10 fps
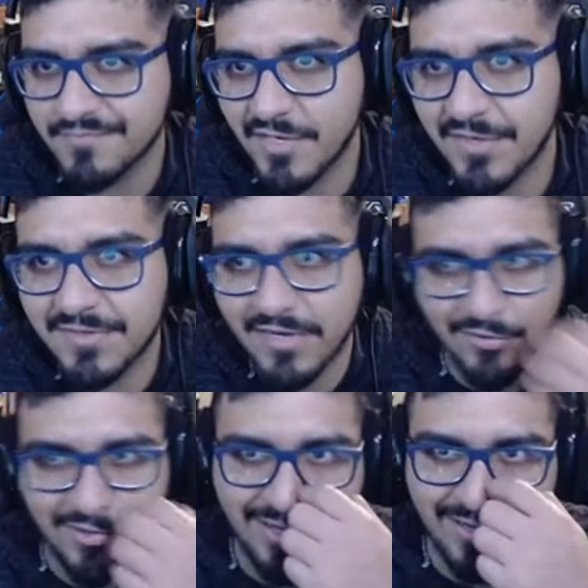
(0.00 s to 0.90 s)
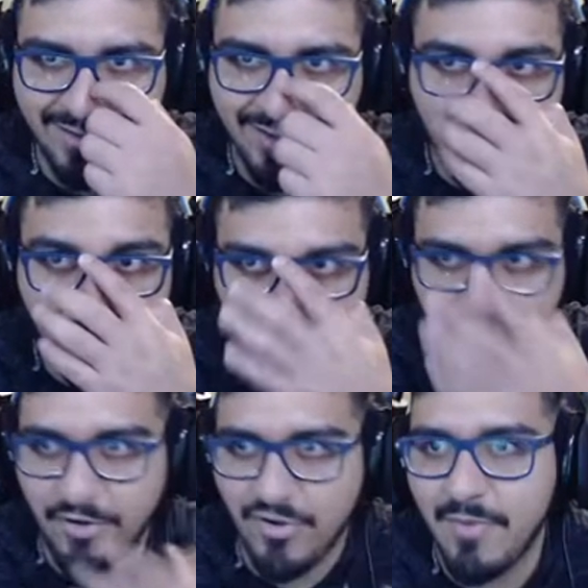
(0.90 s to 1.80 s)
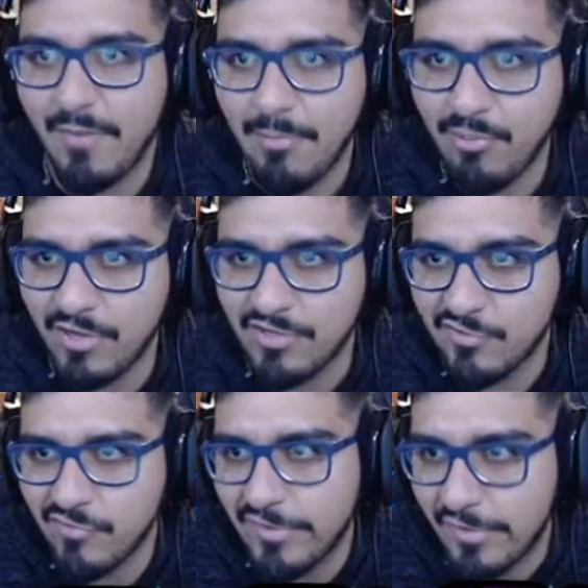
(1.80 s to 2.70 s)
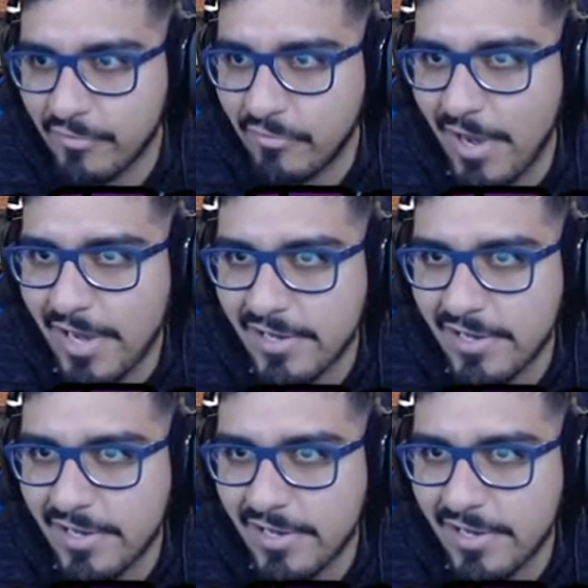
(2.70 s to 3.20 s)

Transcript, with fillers: Derek, how dare you make my precious granddaughter cry?